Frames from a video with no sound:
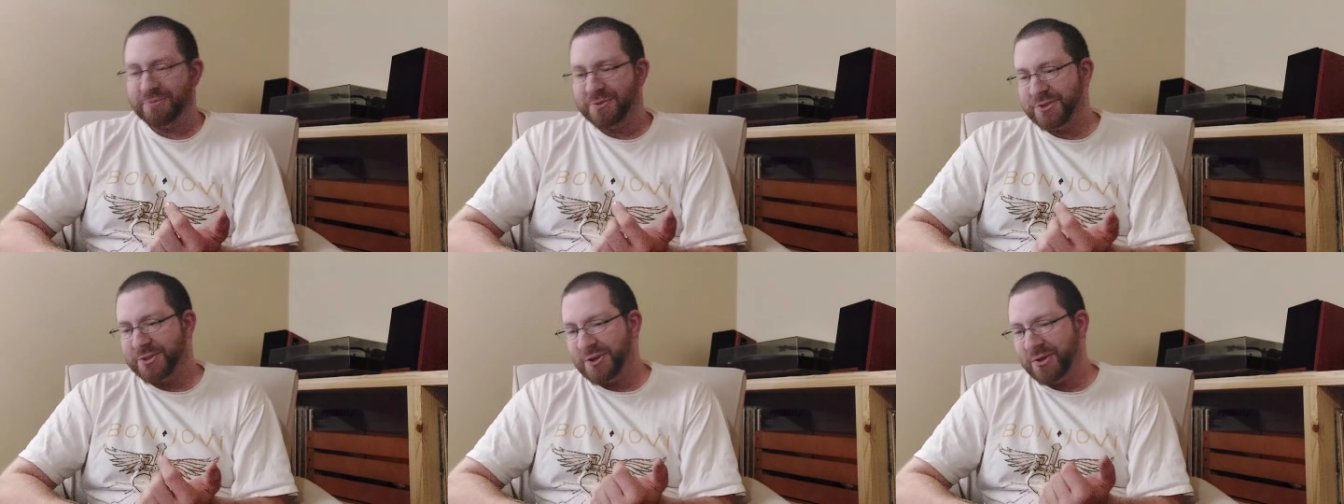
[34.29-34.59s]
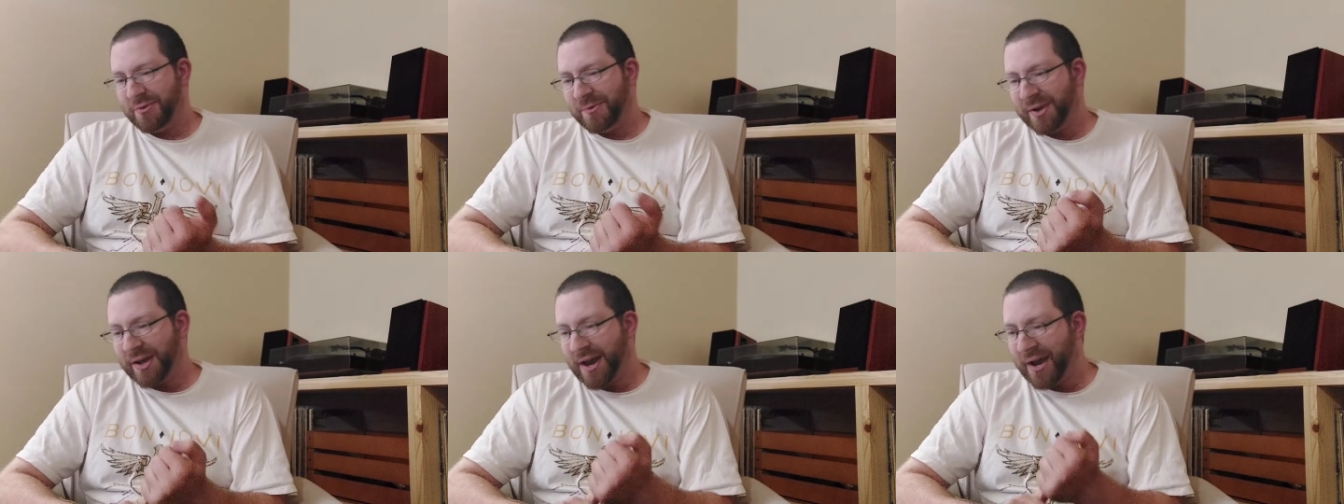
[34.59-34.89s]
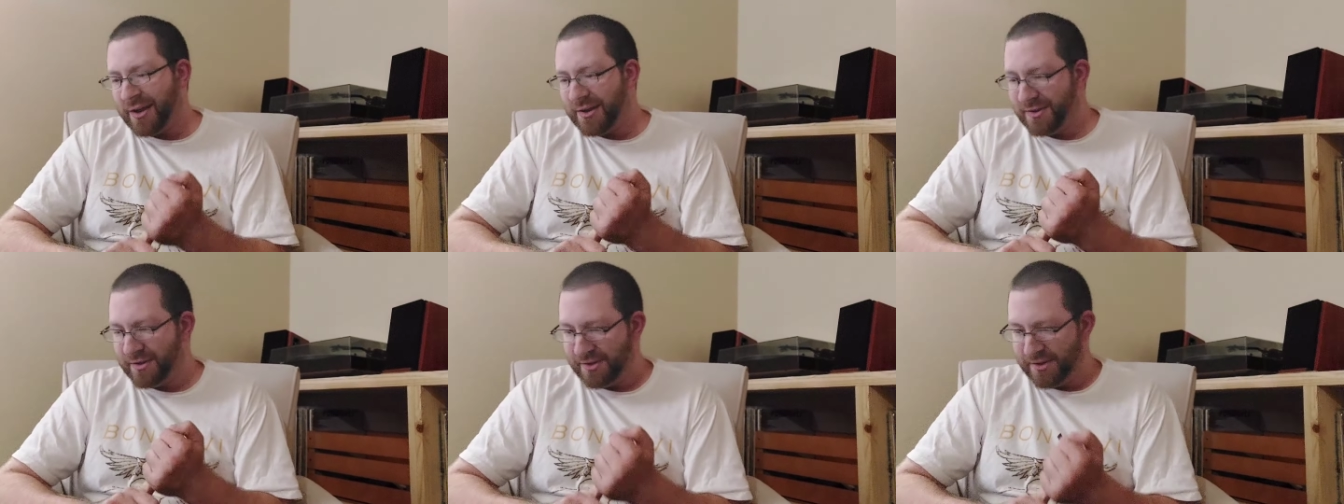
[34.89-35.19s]
So we
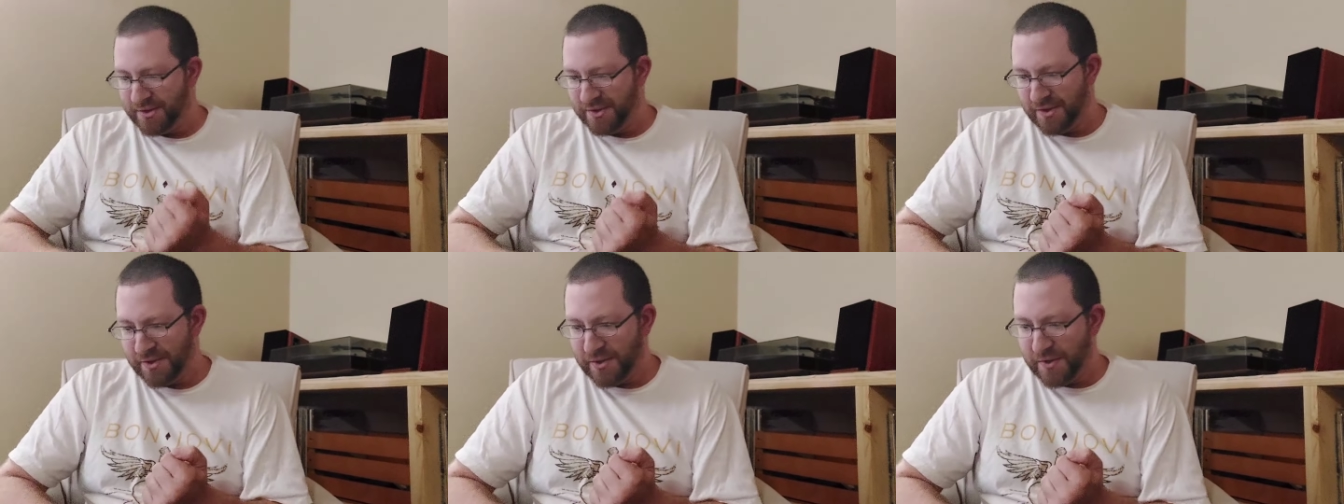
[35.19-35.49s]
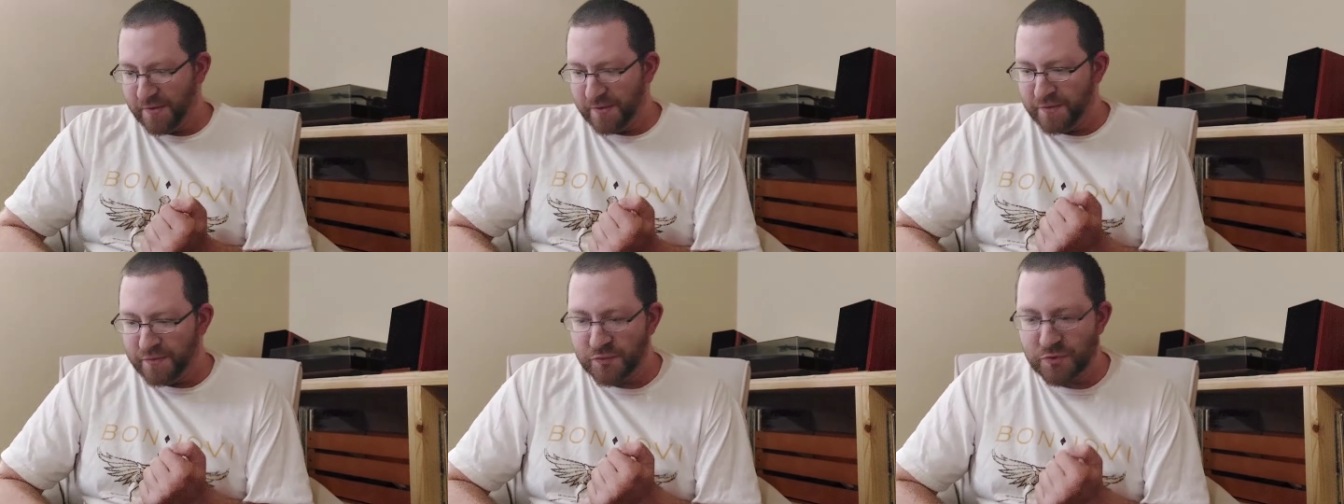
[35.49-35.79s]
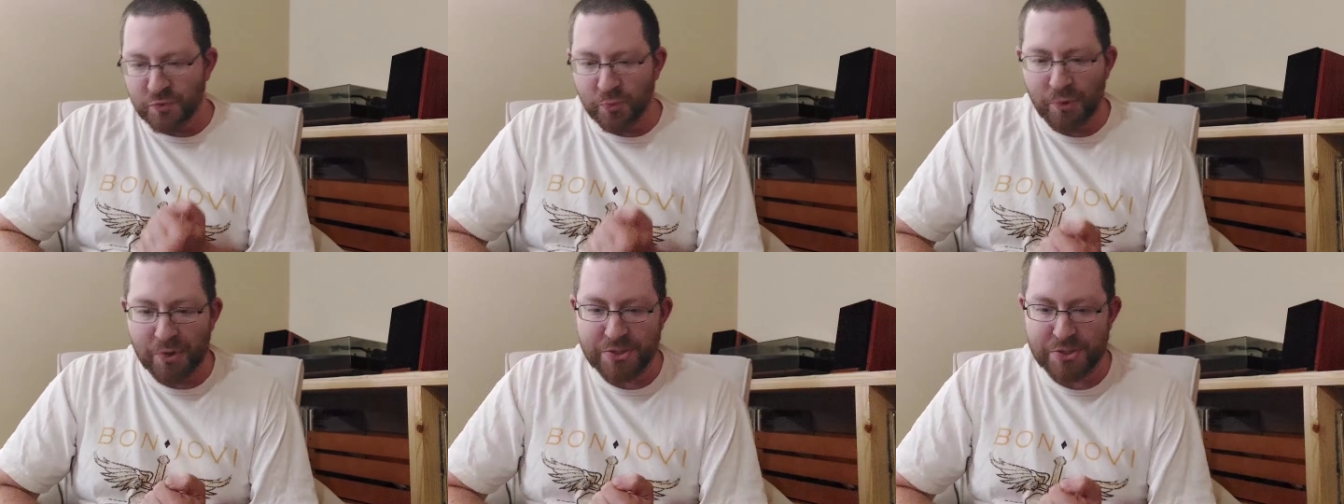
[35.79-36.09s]
got
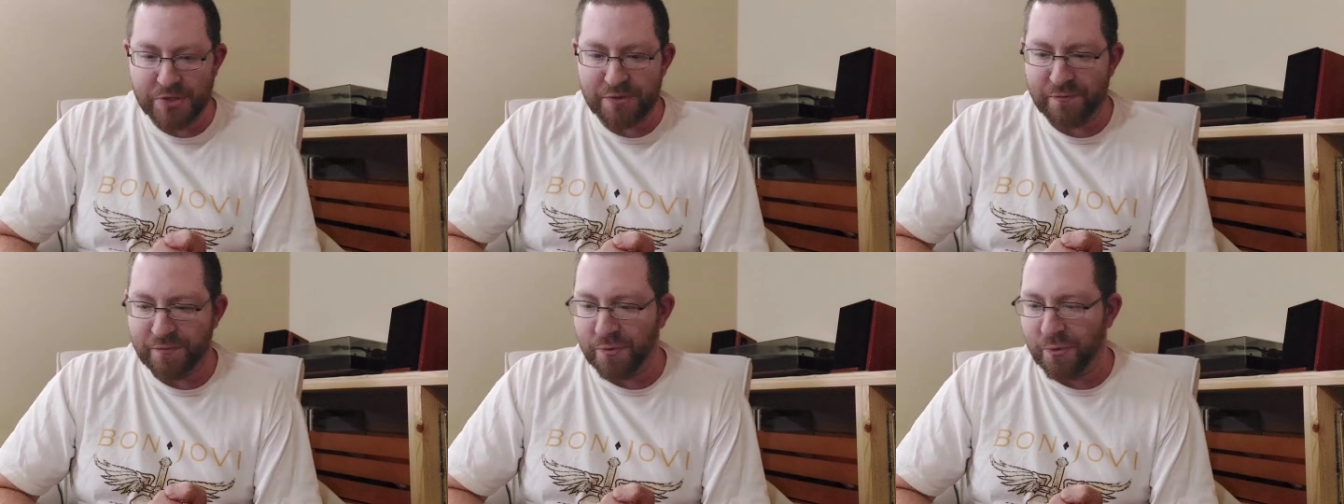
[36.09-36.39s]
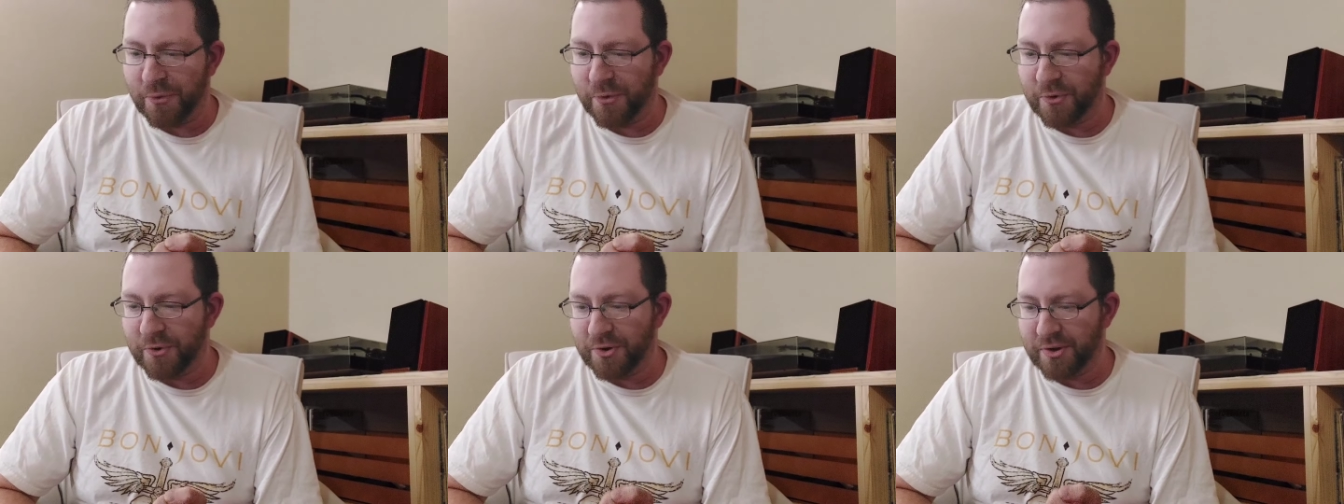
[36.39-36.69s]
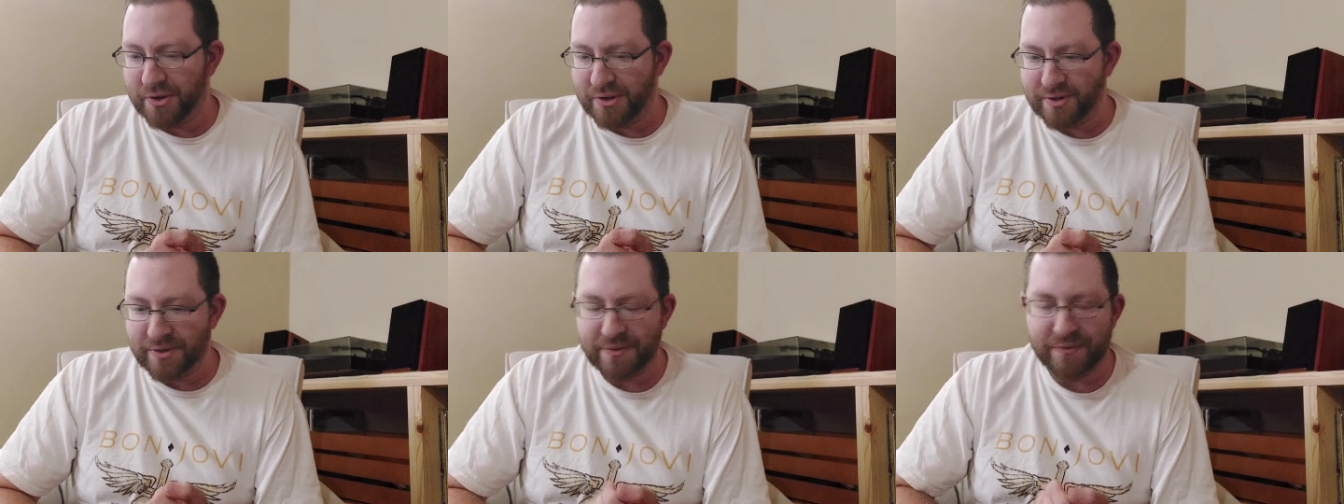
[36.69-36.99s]
24